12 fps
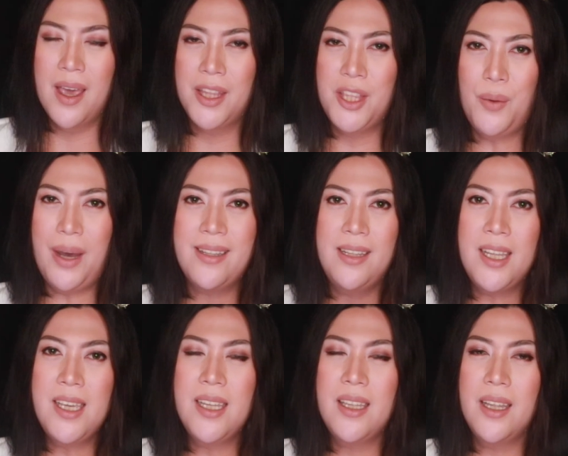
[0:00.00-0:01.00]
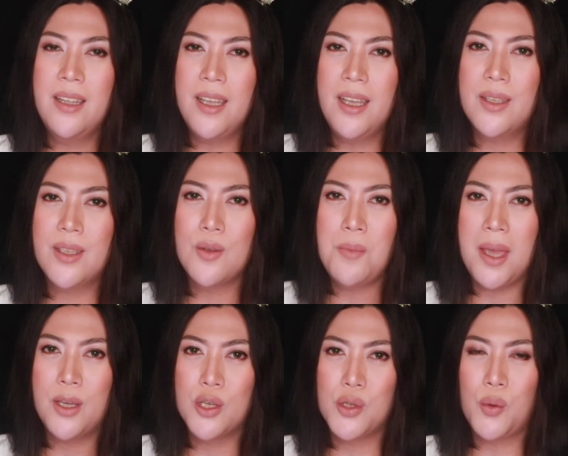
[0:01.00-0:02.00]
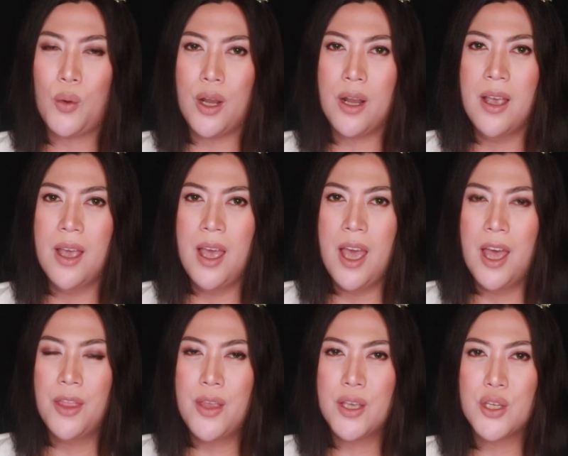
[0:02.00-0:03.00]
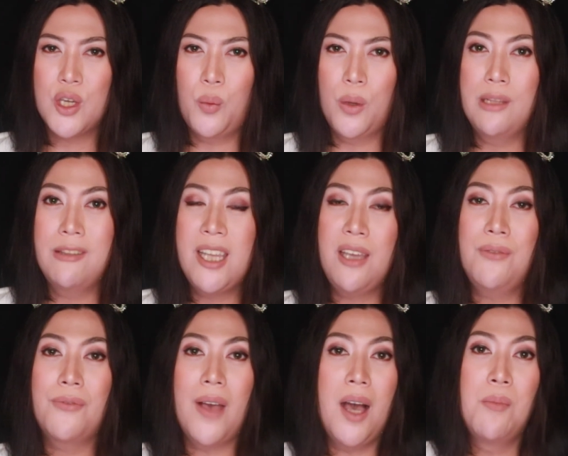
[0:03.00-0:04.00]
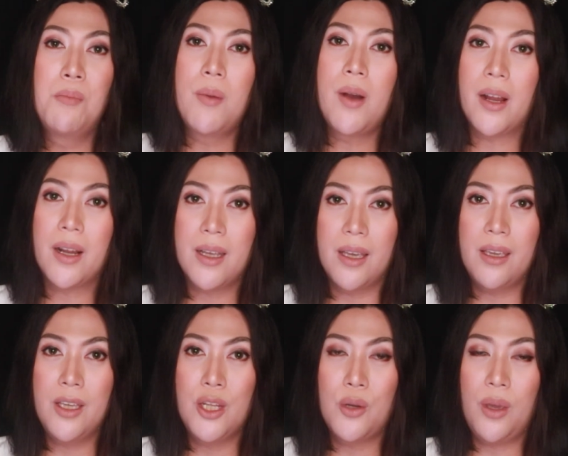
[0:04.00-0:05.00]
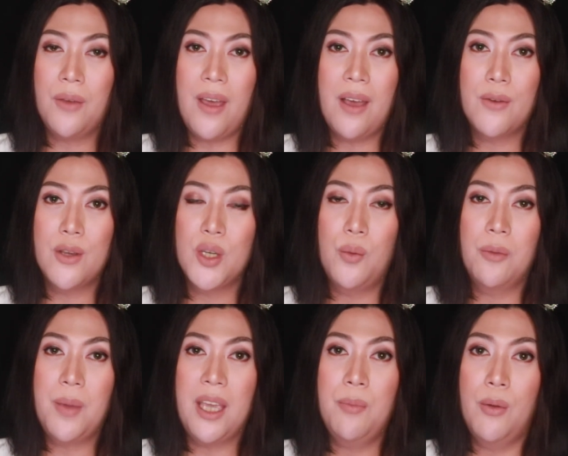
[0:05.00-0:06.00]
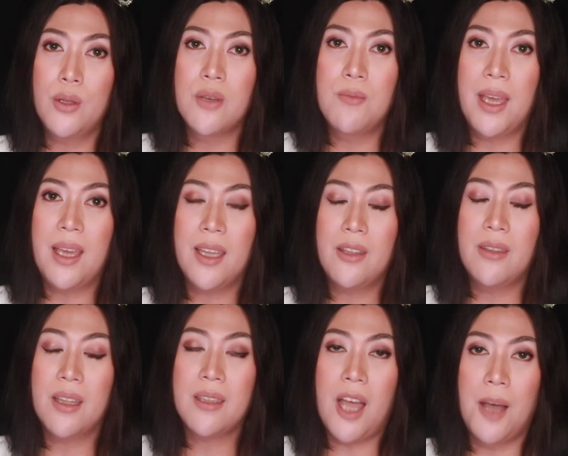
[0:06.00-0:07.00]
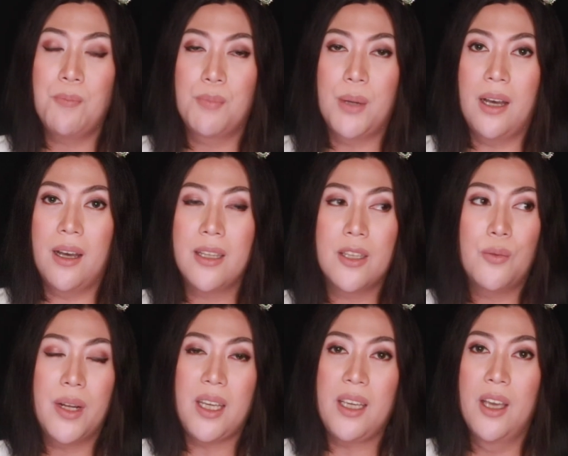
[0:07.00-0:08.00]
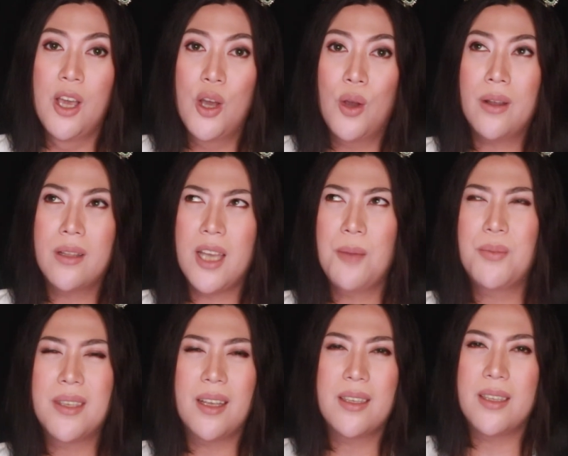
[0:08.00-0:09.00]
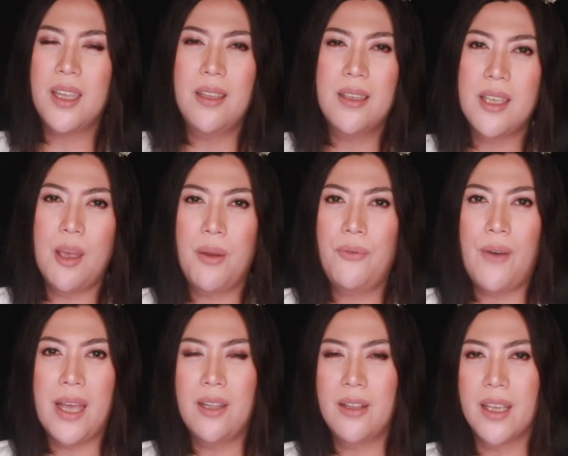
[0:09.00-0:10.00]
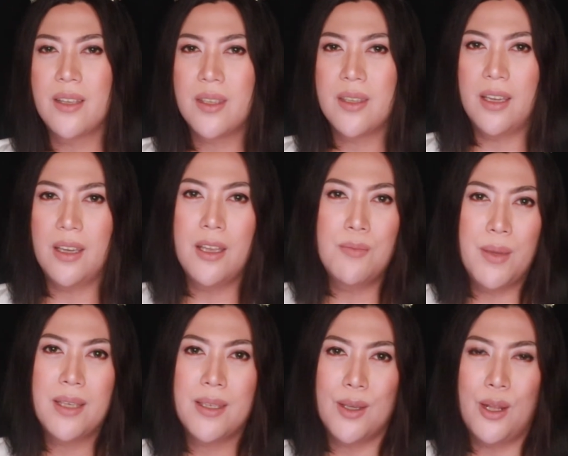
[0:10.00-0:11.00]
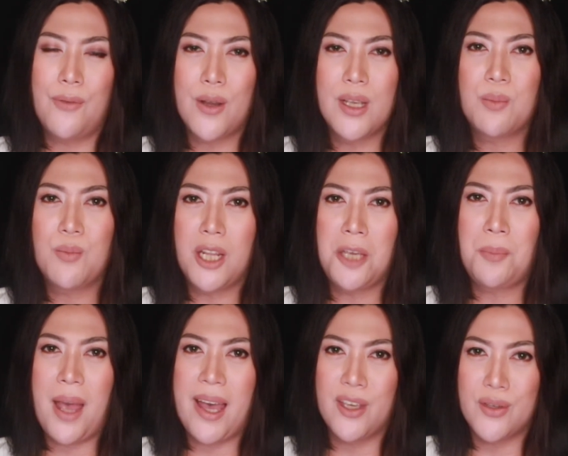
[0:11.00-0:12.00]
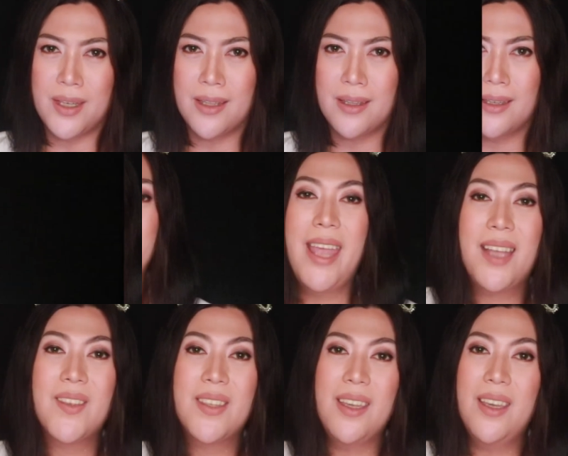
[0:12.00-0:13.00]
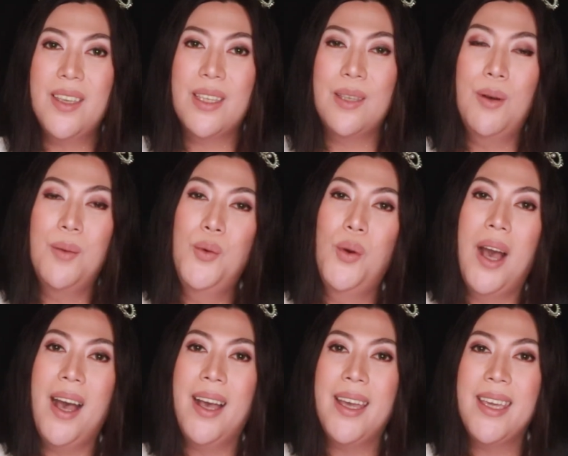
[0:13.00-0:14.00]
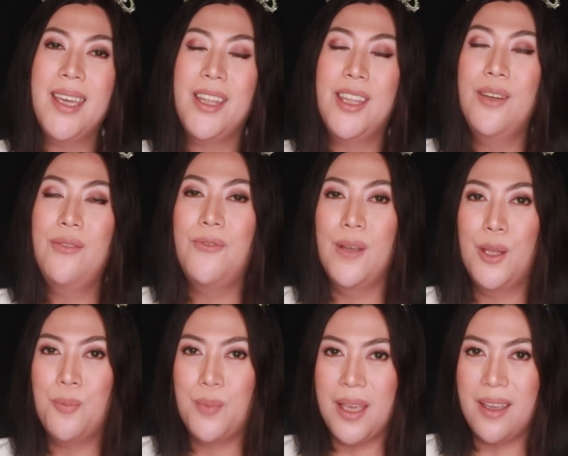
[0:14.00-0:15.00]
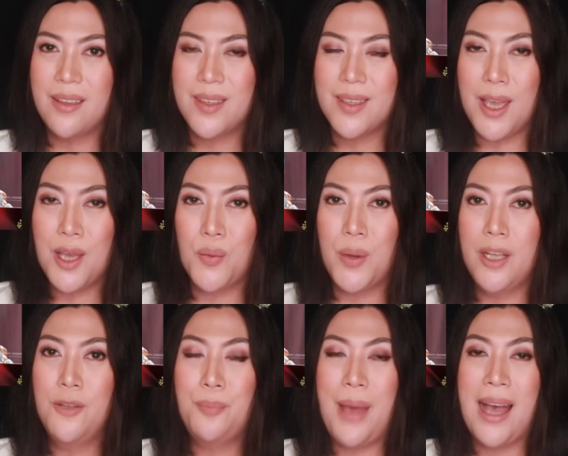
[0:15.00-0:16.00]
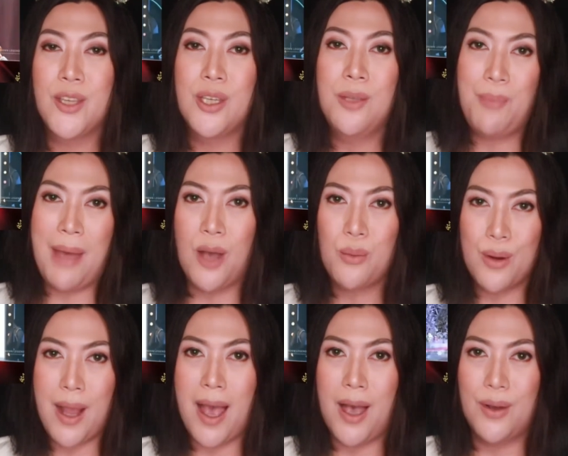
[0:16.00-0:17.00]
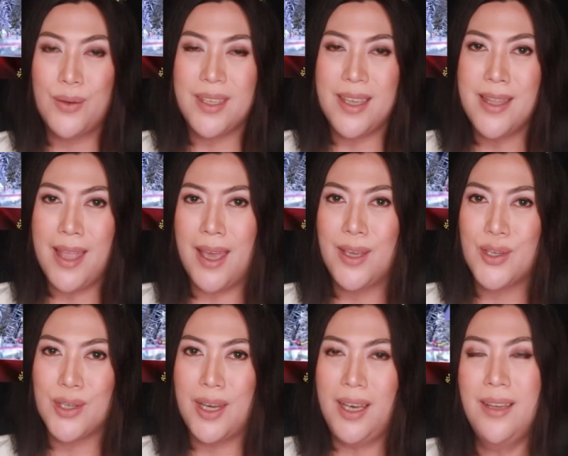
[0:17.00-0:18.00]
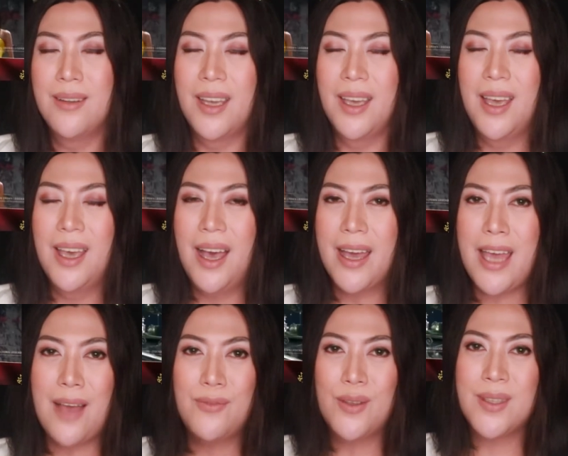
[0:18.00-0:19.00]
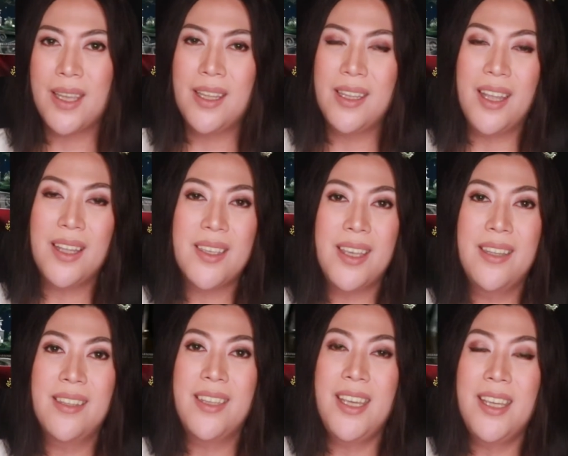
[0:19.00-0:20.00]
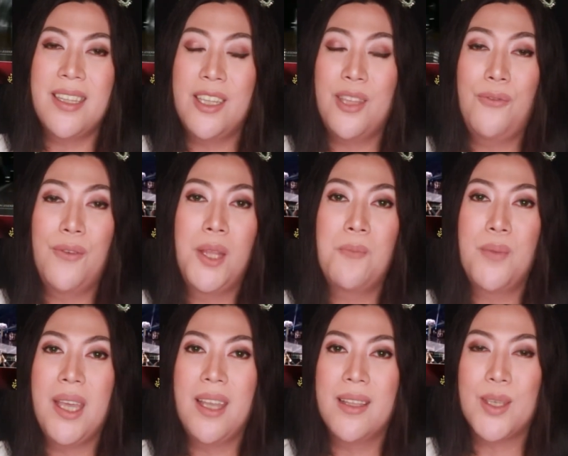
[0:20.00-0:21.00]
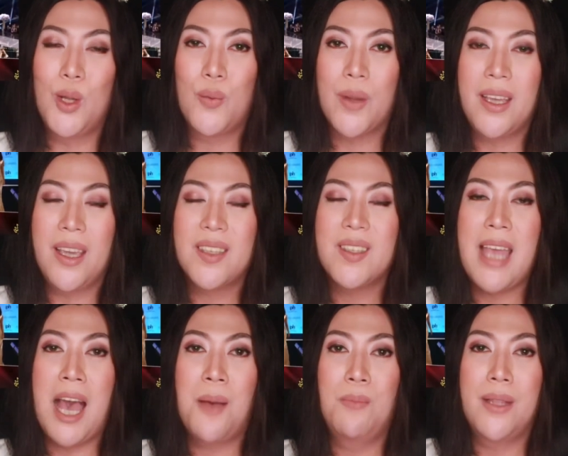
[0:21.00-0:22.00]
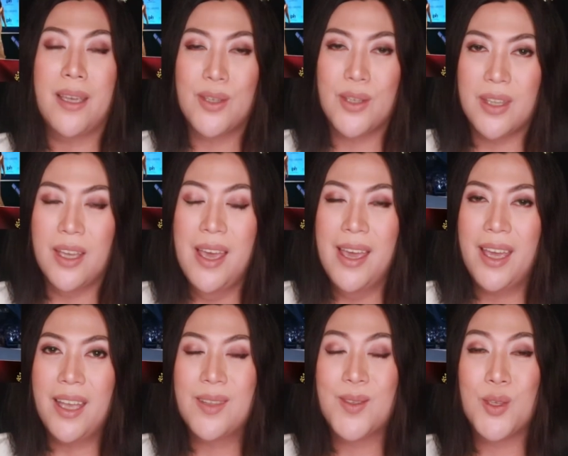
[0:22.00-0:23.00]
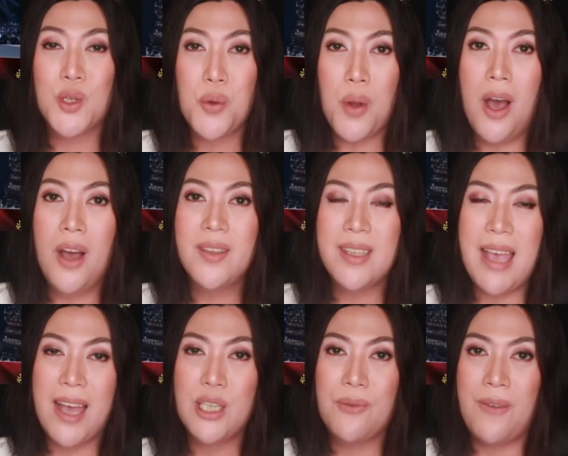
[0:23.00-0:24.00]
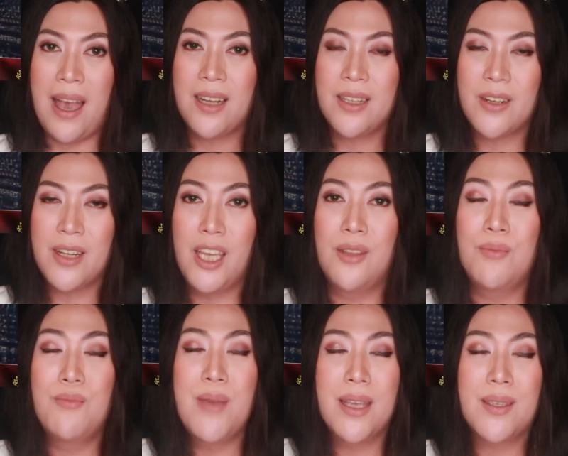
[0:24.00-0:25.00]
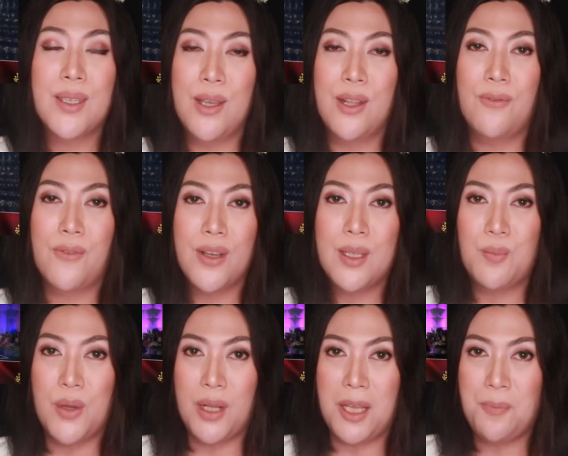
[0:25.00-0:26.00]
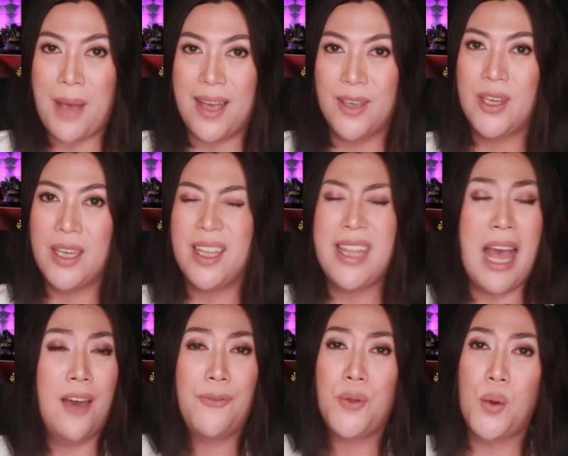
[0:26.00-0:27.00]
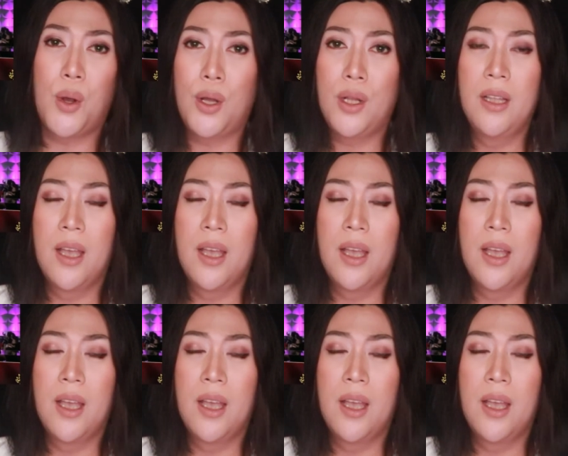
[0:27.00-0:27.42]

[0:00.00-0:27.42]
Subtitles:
Now, Adeline needs to make sure that she will leave a mark, you know, if ever she will be able to make it to the top 20 or top 16 semi-finalist in Miss Universe Beauty Pageant. Next is Mabuhay the Philippines, a real pageant powerhouse in Asia. I have to say that it's indeed that the Philippines already established its strong sash factor in Miss Universe Beauty Pageant. And after all,